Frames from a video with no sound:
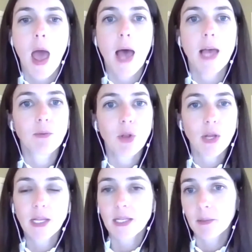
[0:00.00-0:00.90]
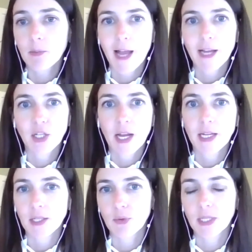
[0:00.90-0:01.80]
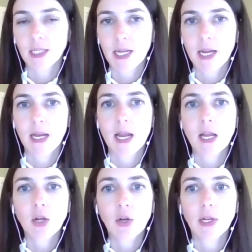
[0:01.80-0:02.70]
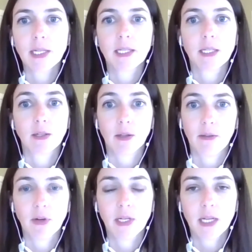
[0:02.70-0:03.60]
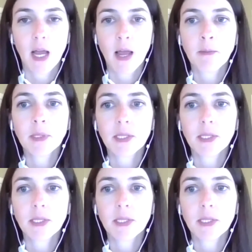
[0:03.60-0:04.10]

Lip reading: As we look at supply chains, we're seeing increased delivery times.